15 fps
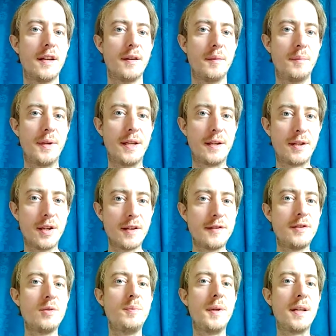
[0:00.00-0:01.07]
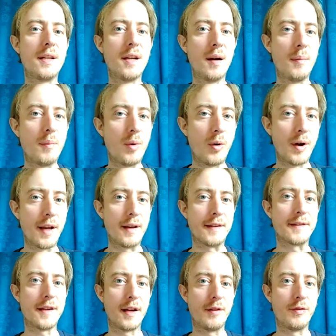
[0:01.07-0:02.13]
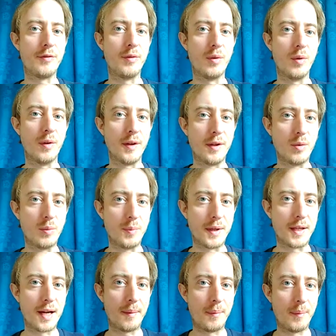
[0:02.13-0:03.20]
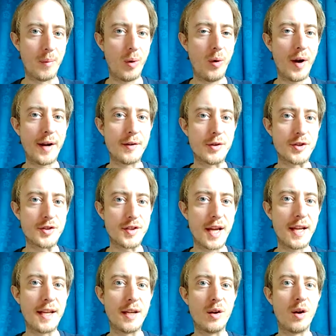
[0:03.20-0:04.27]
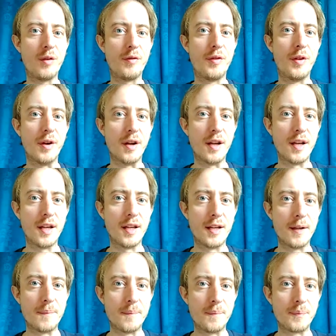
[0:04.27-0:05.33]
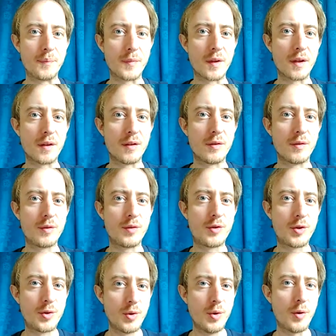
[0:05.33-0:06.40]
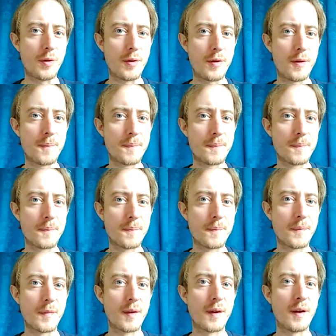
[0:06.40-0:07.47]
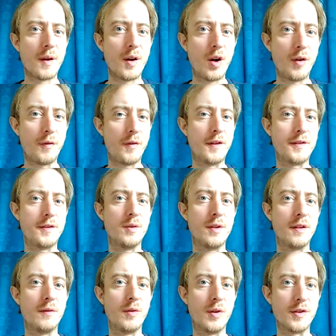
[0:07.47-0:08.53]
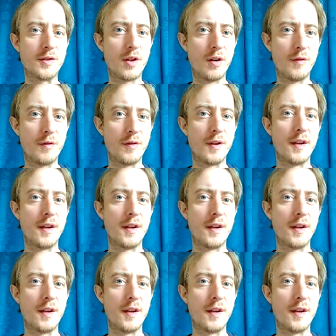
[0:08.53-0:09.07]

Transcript: Because you become more insightful, you become more understanding of the truth of this universe, of